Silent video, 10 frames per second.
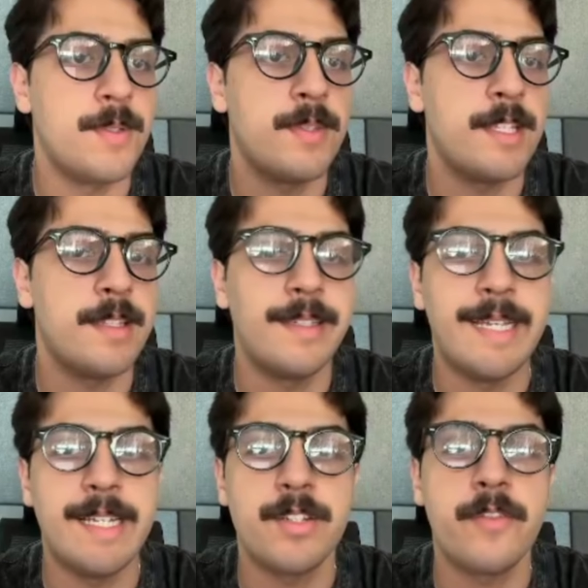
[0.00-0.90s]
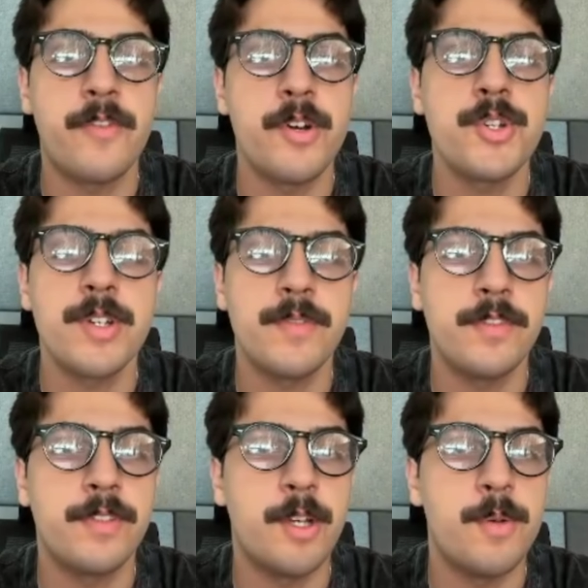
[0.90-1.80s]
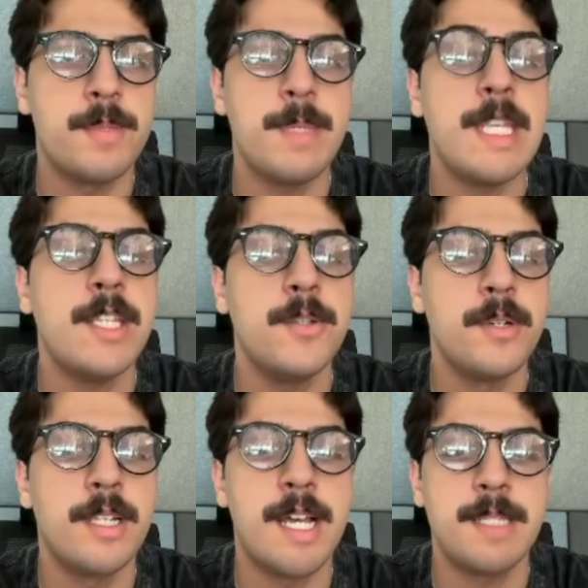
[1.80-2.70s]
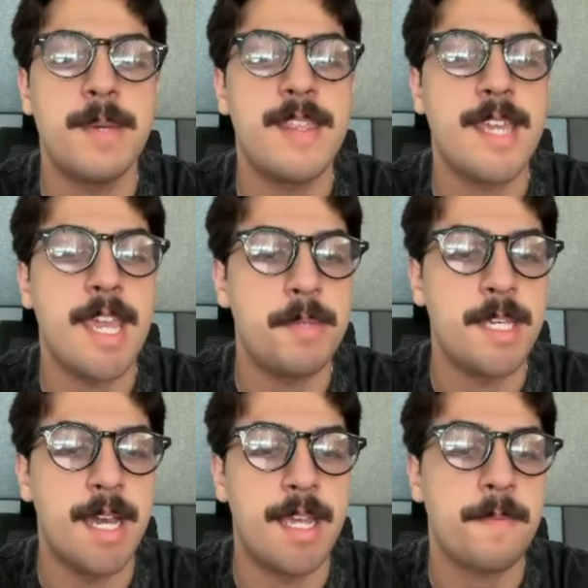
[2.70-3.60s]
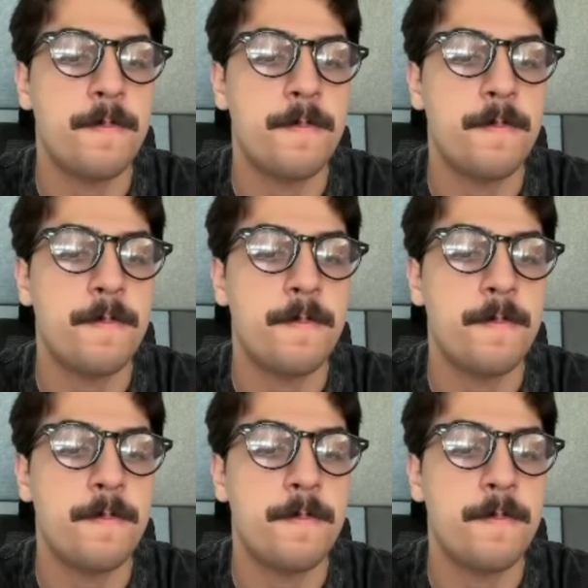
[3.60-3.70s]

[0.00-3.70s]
that the latest version of the flow is being utilized by the API.